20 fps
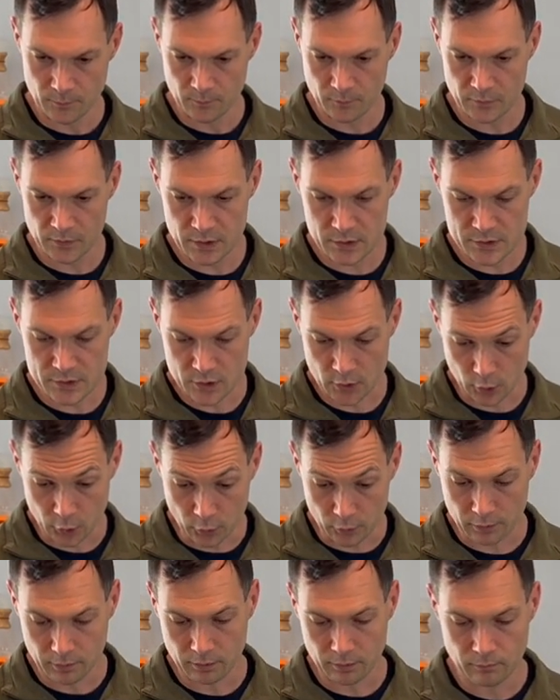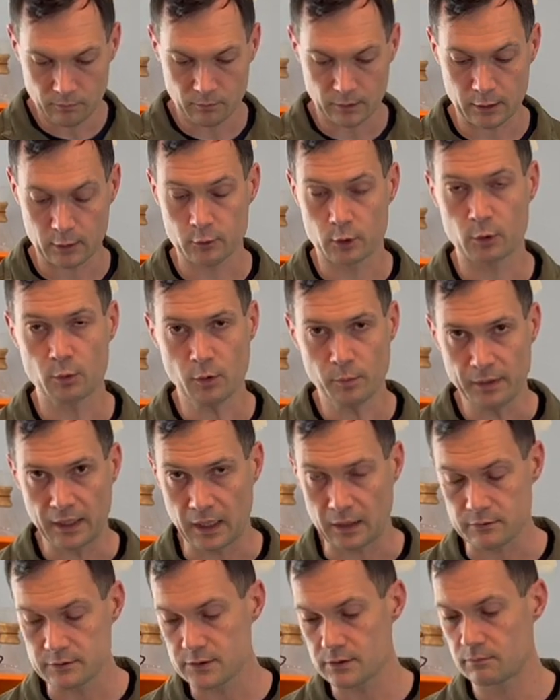These look like a normal
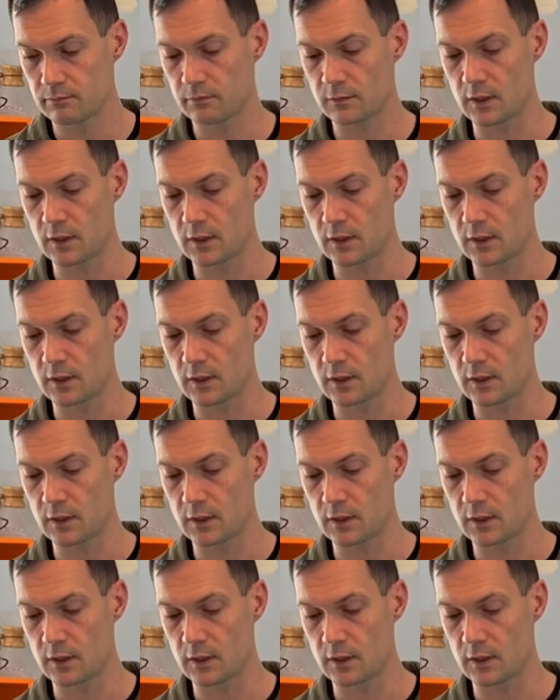pant.